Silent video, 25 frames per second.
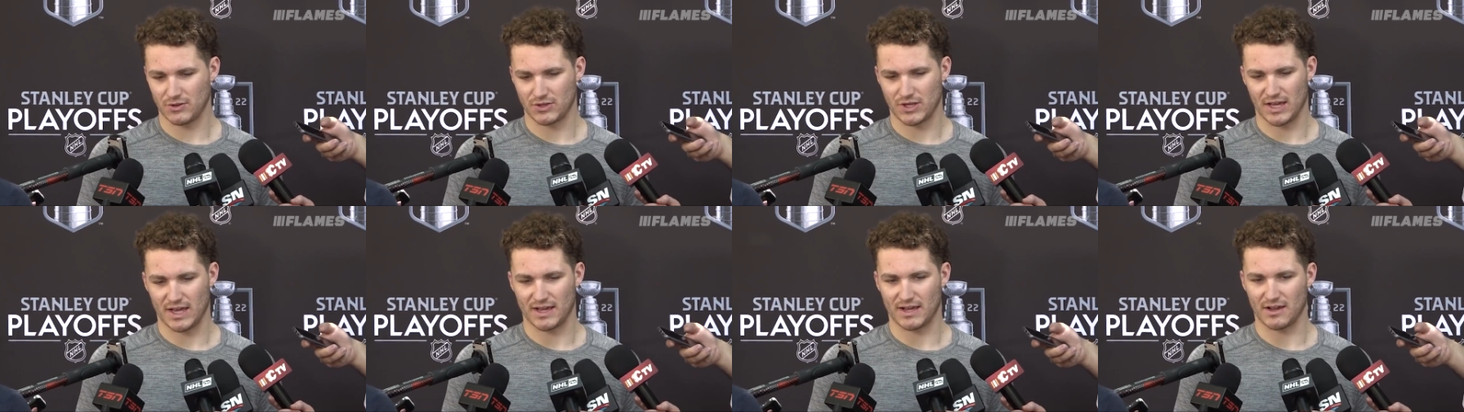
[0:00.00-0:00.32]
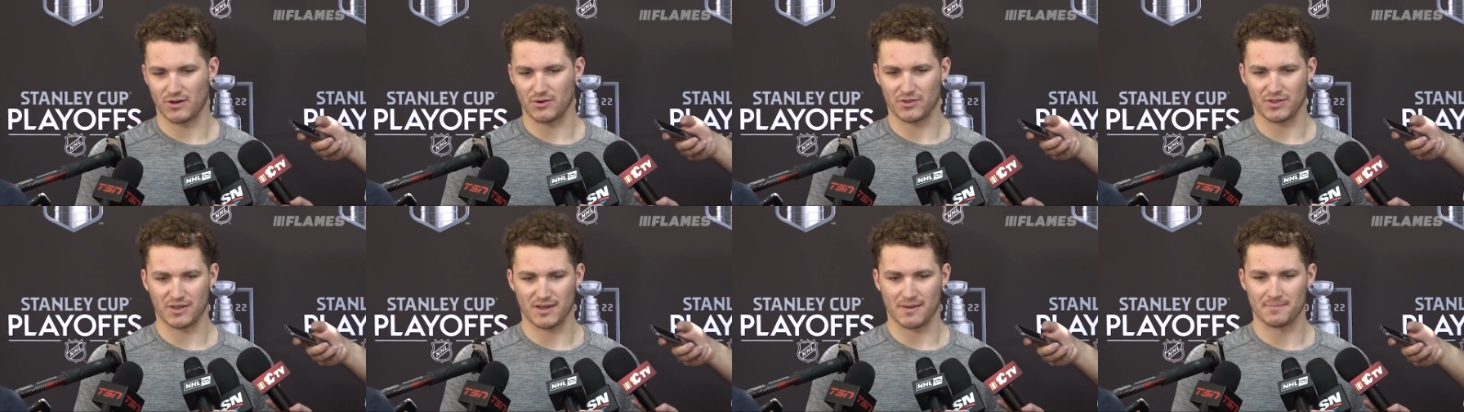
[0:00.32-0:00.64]

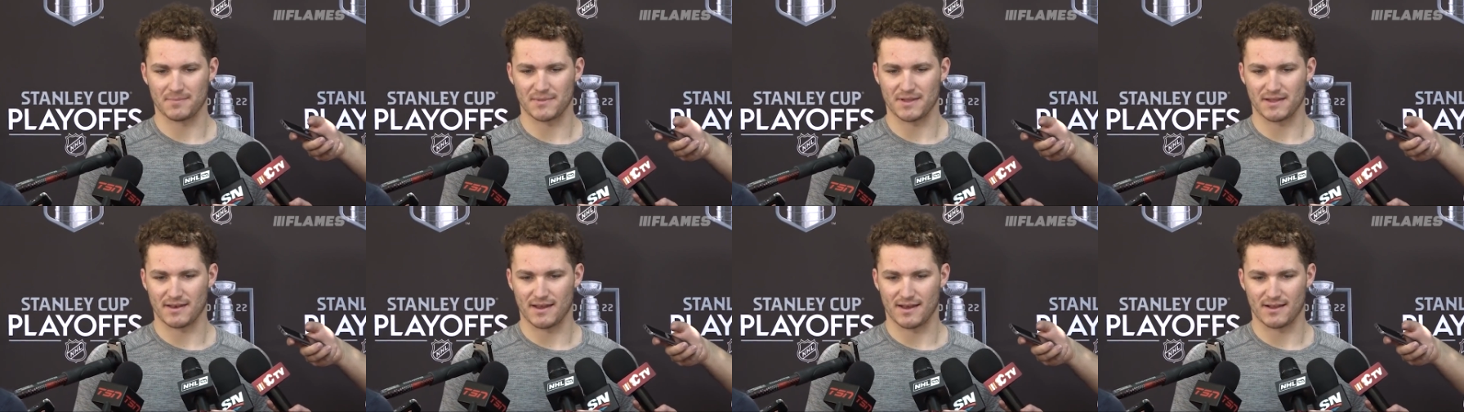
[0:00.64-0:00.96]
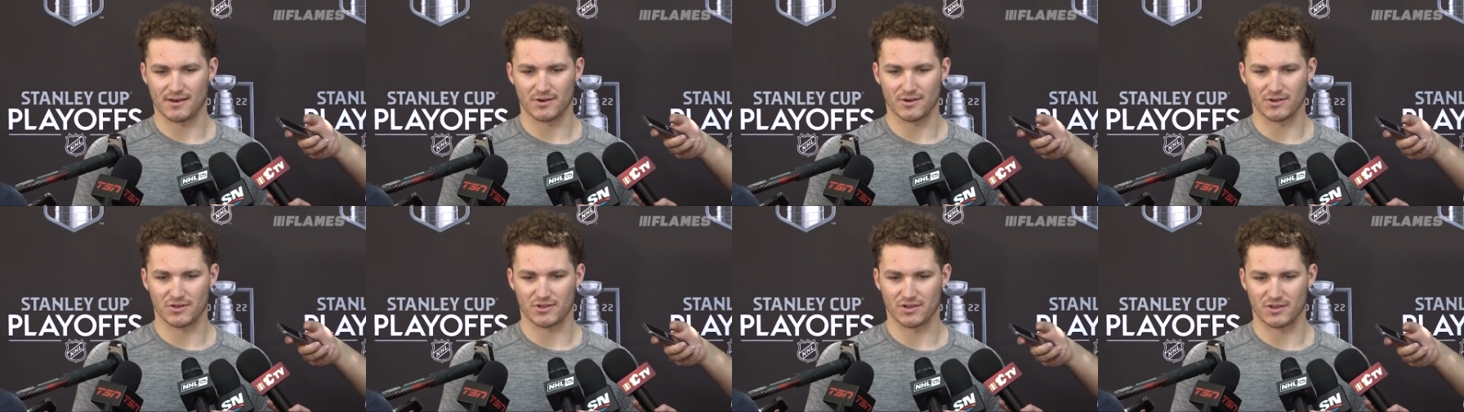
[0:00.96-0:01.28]
Take out the empty
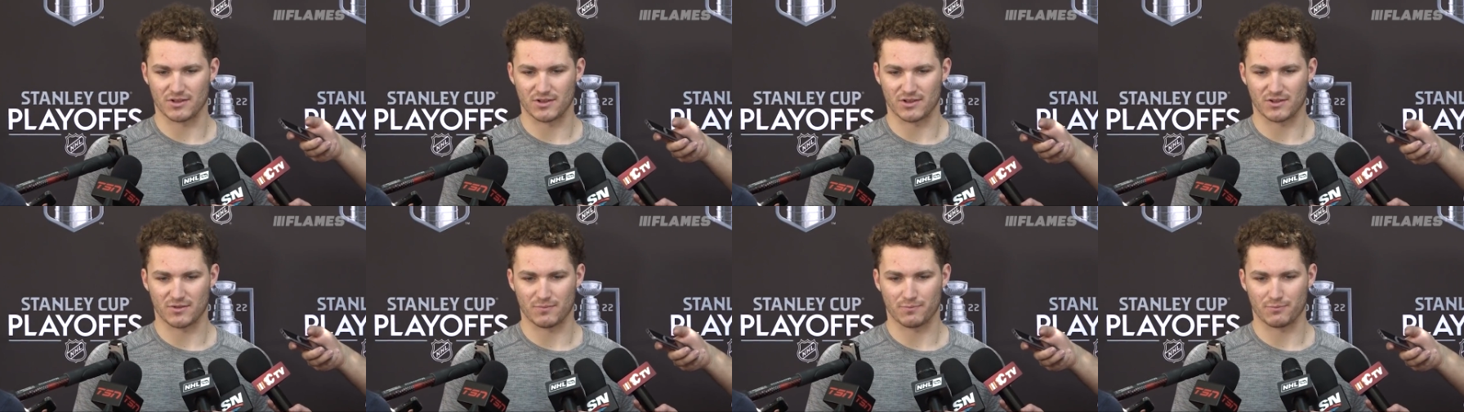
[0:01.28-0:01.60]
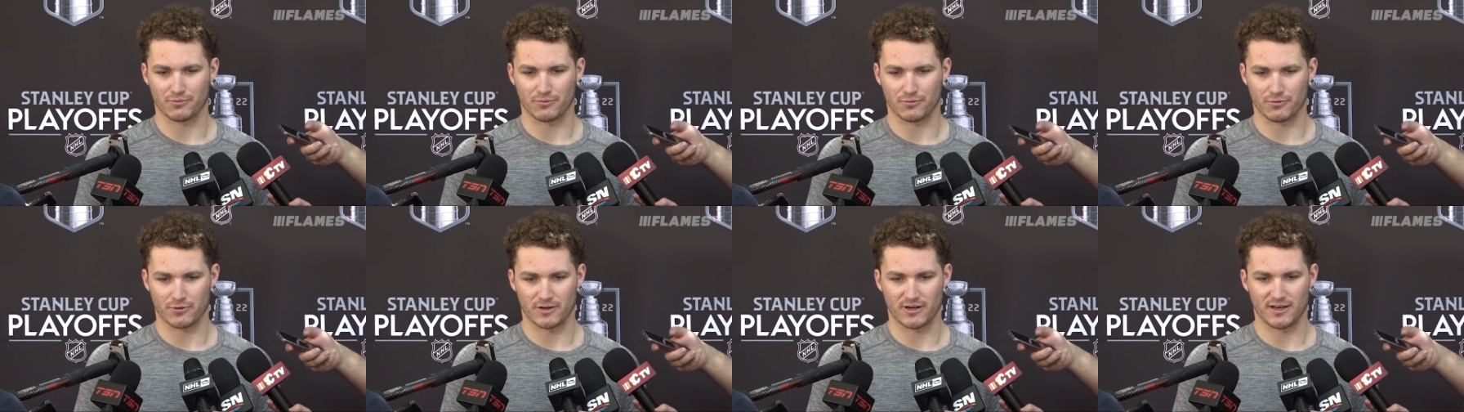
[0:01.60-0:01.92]
netters, and it's
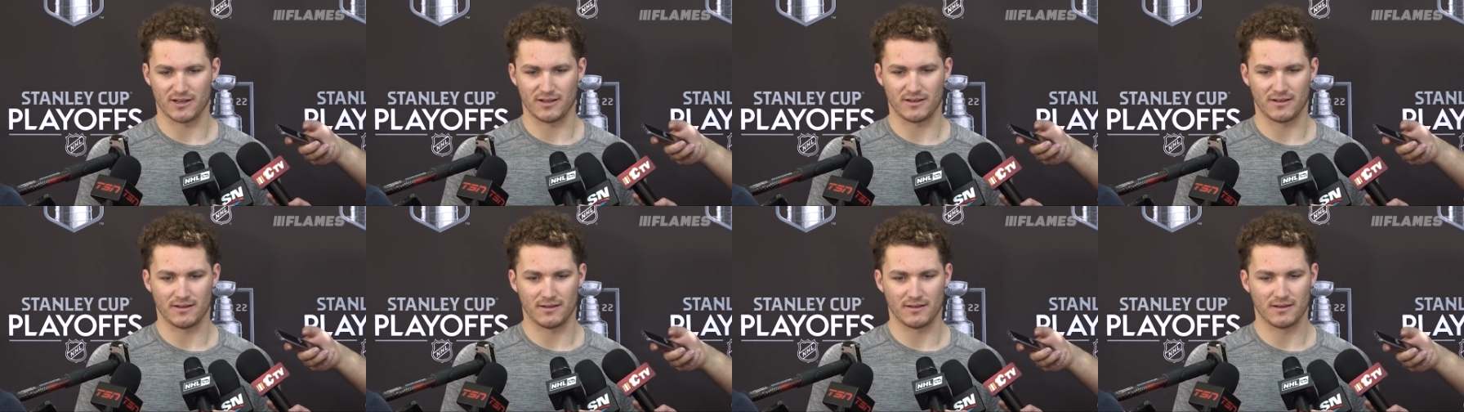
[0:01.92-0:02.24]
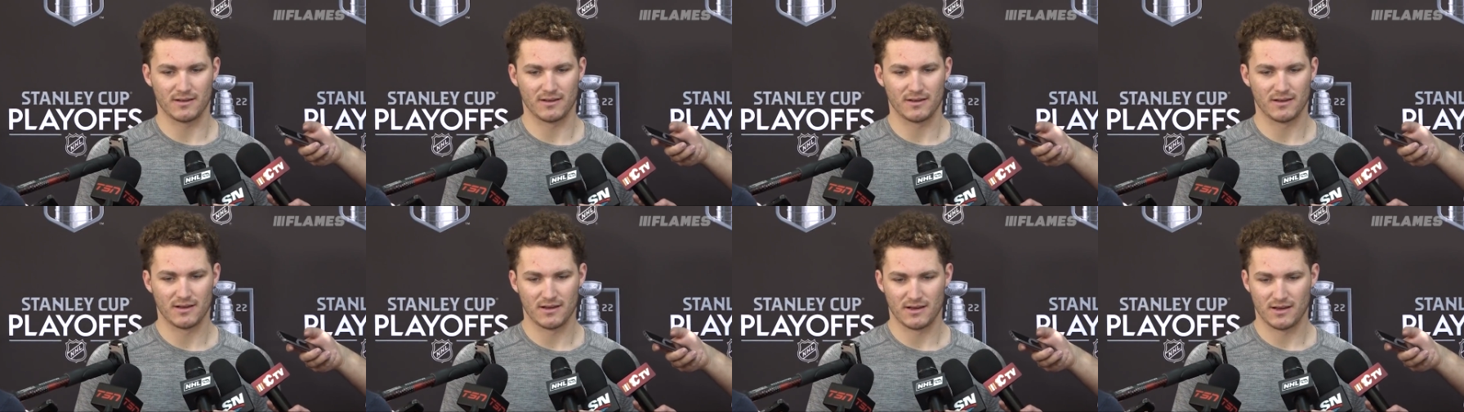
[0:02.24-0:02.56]
pretty